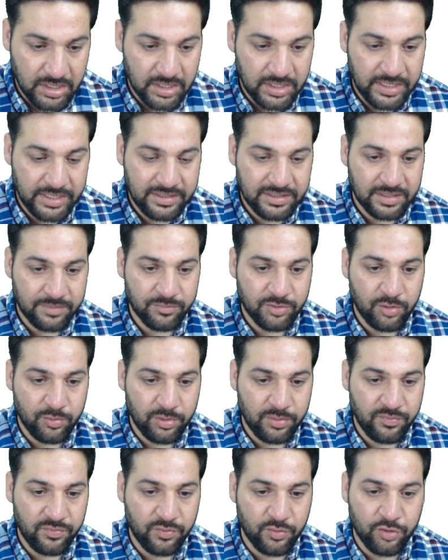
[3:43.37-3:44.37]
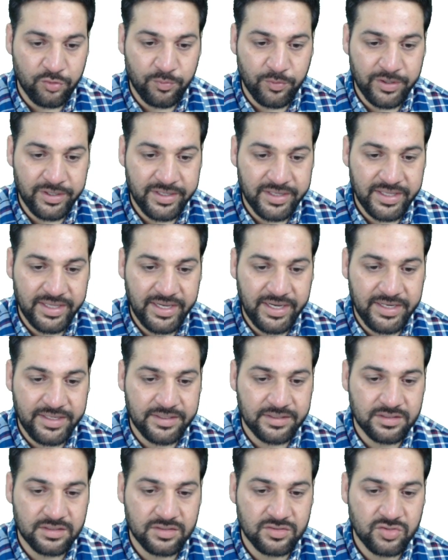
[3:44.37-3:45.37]
it comes out to be
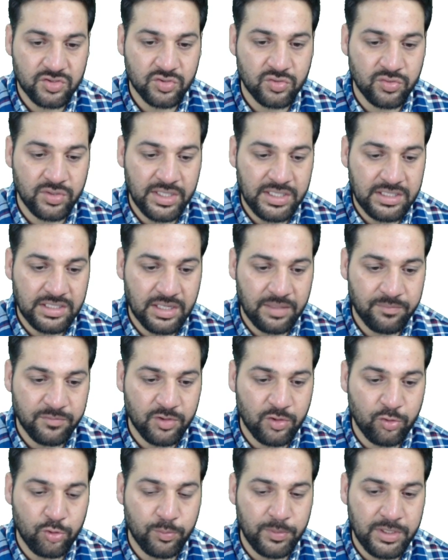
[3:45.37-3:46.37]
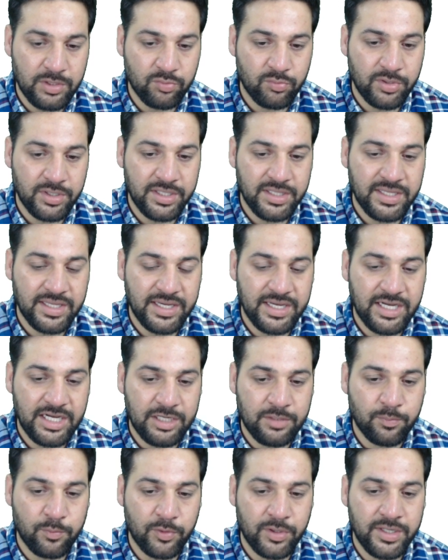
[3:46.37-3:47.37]
4.8, so it comes out to be
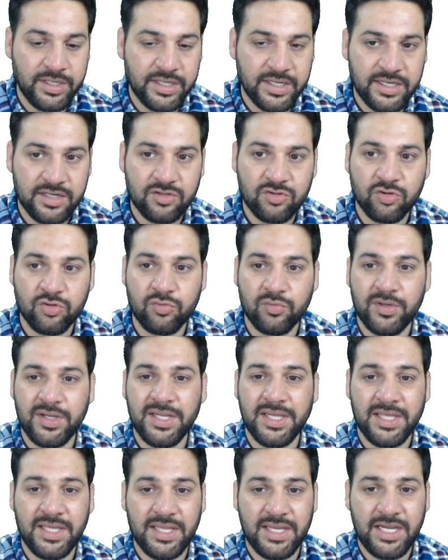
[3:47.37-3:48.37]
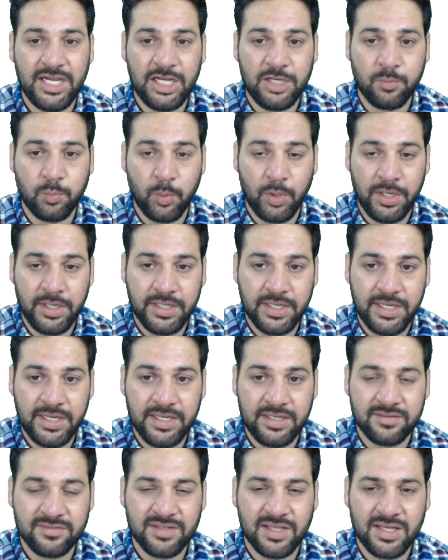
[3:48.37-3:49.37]
28.8, so
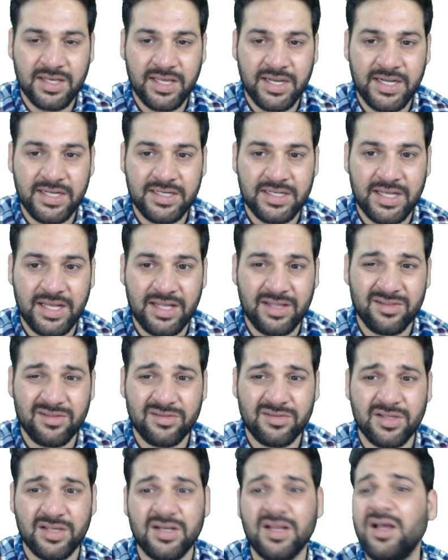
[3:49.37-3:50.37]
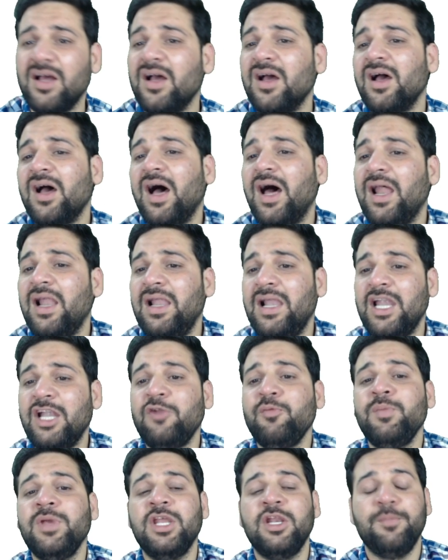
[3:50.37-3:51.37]
28.8 is the correct answer.
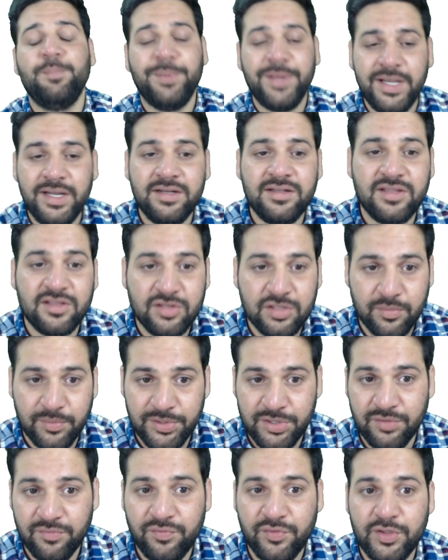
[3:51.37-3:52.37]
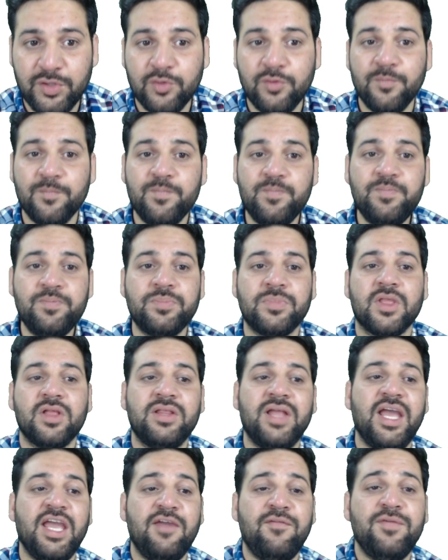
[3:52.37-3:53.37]
Let me repeat this question for you.
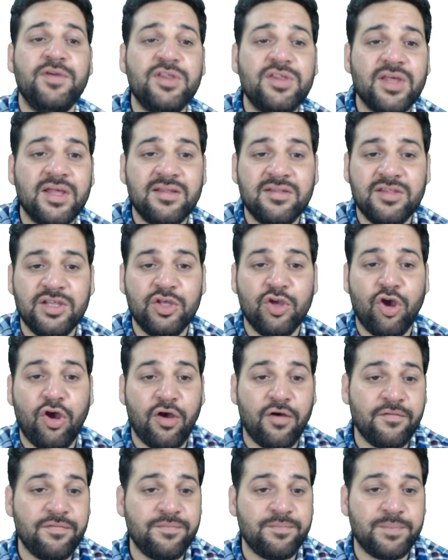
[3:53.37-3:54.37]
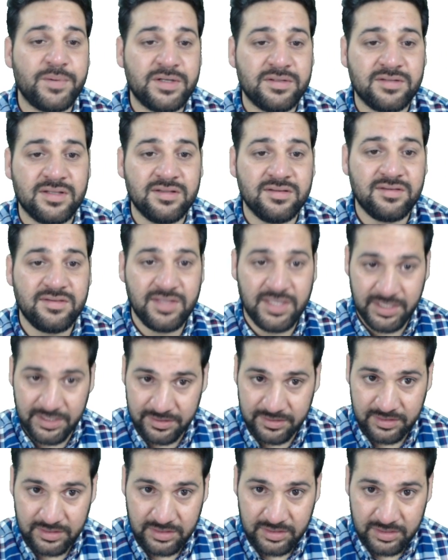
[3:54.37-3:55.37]
The efficiency of person
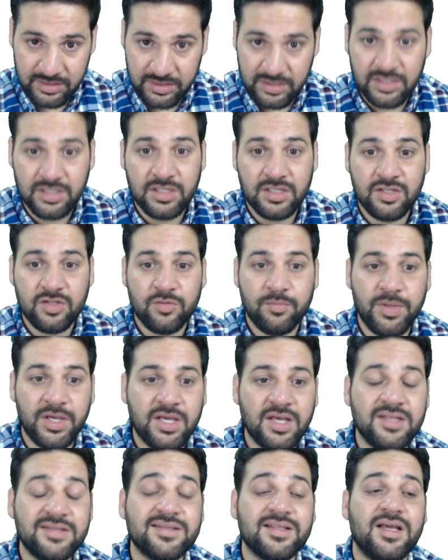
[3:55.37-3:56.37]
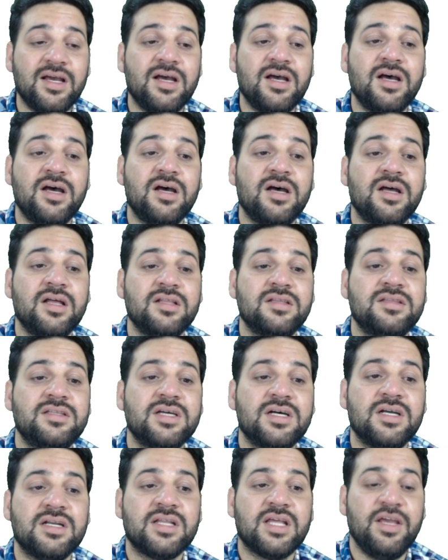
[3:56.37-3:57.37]
C, because
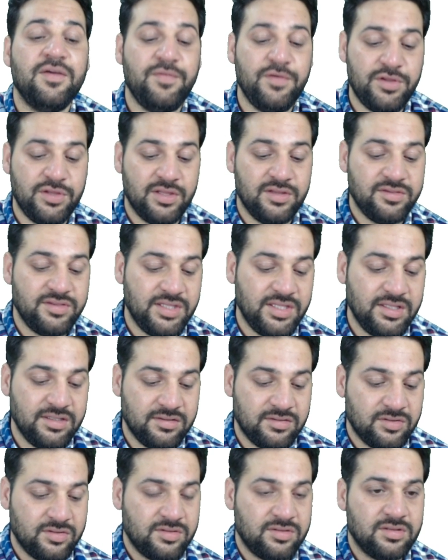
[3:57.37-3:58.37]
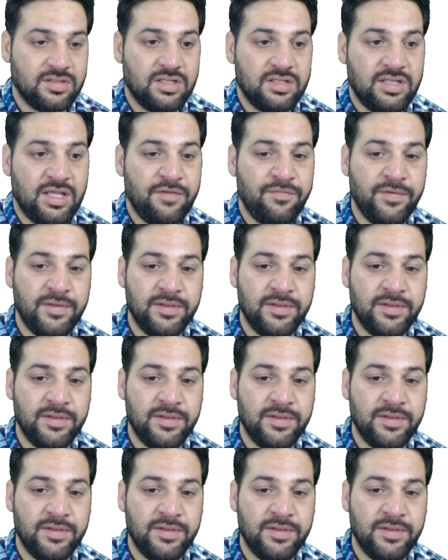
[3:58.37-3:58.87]
this is the